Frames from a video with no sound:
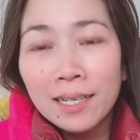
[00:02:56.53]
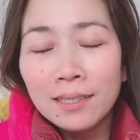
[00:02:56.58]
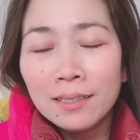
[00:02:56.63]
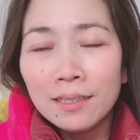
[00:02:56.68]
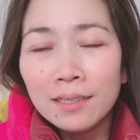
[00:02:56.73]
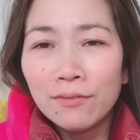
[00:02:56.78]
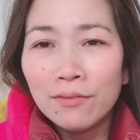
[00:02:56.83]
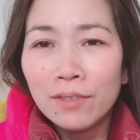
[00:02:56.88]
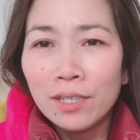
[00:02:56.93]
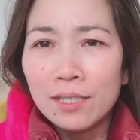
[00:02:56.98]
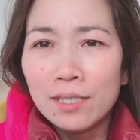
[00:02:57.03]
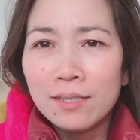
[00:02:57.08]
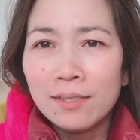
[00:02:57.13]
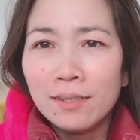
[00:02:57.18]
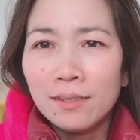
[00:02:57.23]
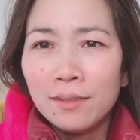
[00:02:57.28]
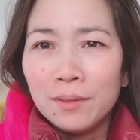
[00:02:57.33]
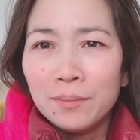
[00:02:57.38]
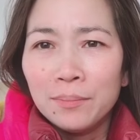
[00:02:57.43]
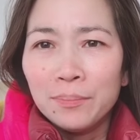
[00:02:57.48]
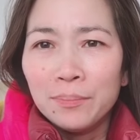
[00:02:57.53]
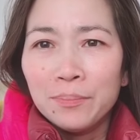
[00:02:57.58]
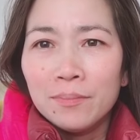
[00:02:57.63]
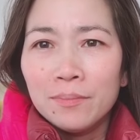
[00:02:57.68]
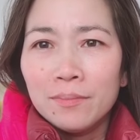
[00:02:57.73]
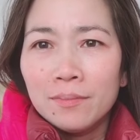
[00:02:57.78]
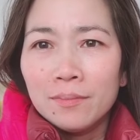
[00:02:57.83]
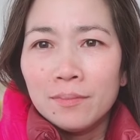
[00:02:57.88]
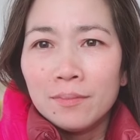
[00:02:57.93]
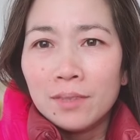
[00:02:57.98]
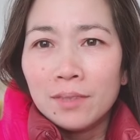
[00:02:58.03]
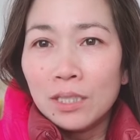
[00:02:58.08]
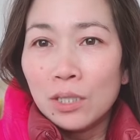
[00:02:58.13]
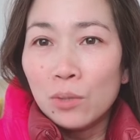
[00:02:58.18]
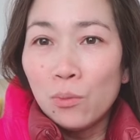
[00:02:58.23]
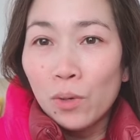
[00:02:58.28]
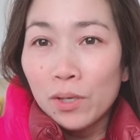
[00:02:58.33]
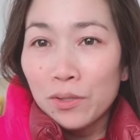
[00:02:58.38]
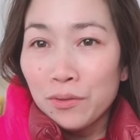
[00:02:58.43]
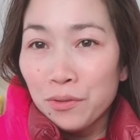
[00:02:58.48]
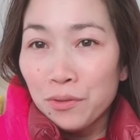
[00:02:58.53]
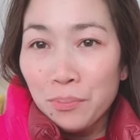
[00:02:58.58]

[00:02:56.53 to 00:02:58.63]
they want to